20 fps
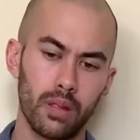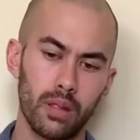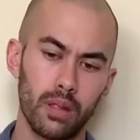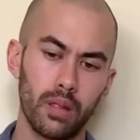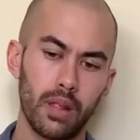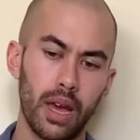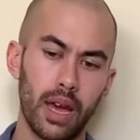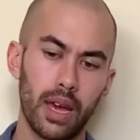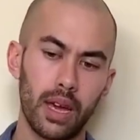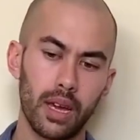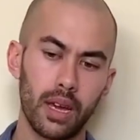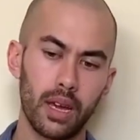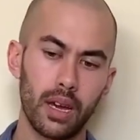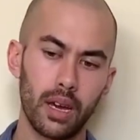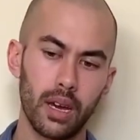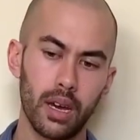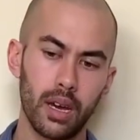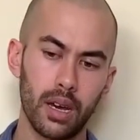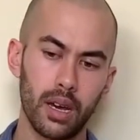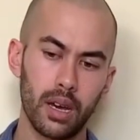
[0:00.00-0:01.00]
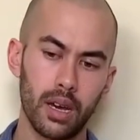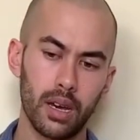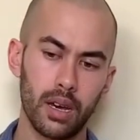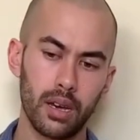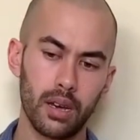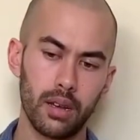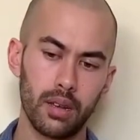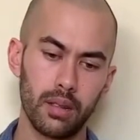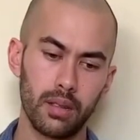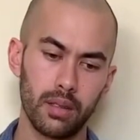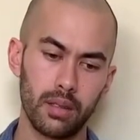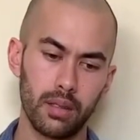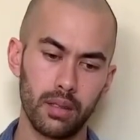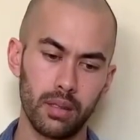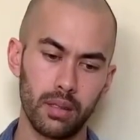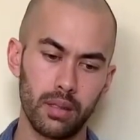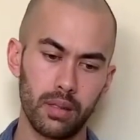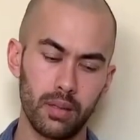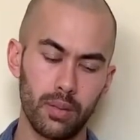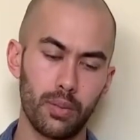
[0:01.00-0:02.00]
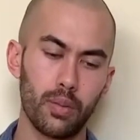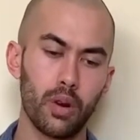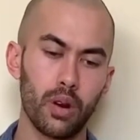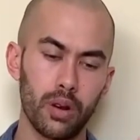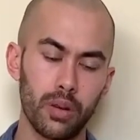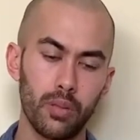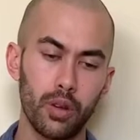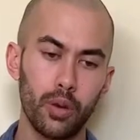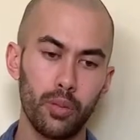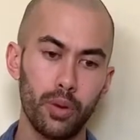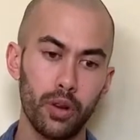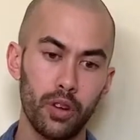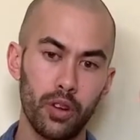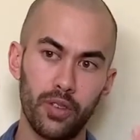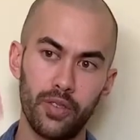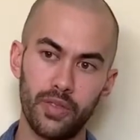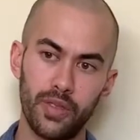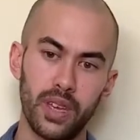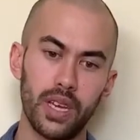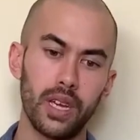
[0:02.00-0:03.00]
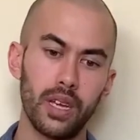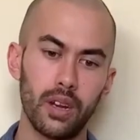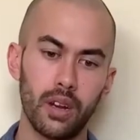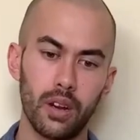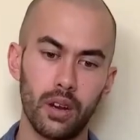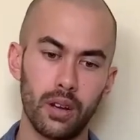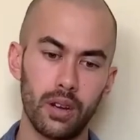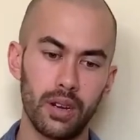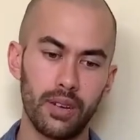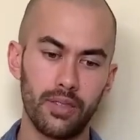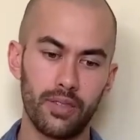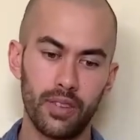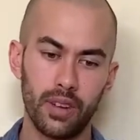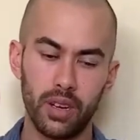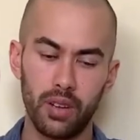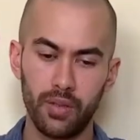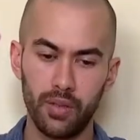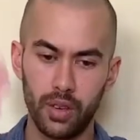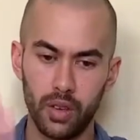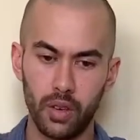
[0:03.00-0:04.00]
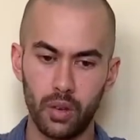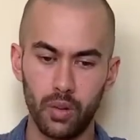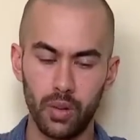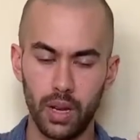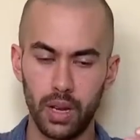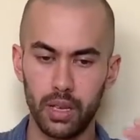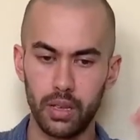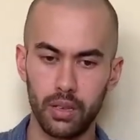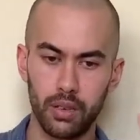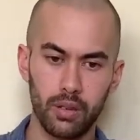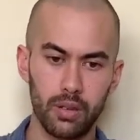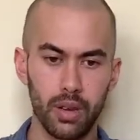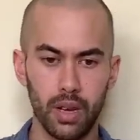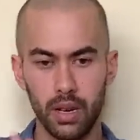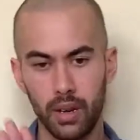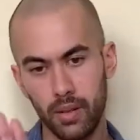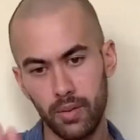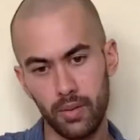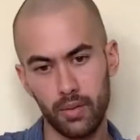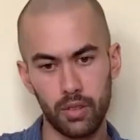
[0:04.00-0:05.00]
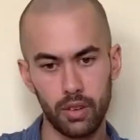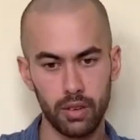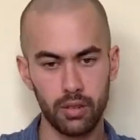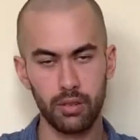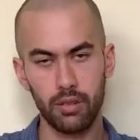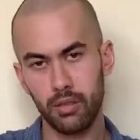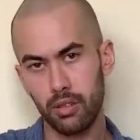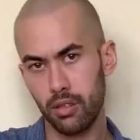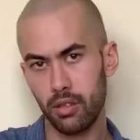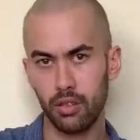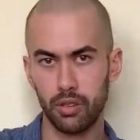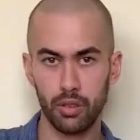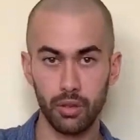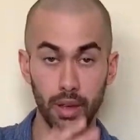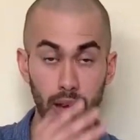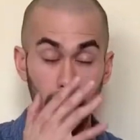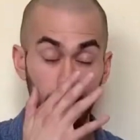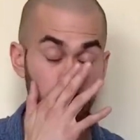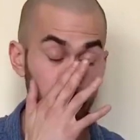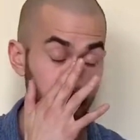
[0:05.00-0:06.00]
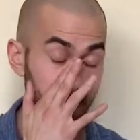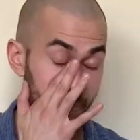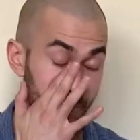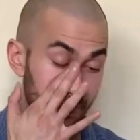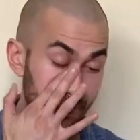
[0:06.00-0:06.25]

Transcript: leg, the part where you put your feet are in front of you and you kind of just do that.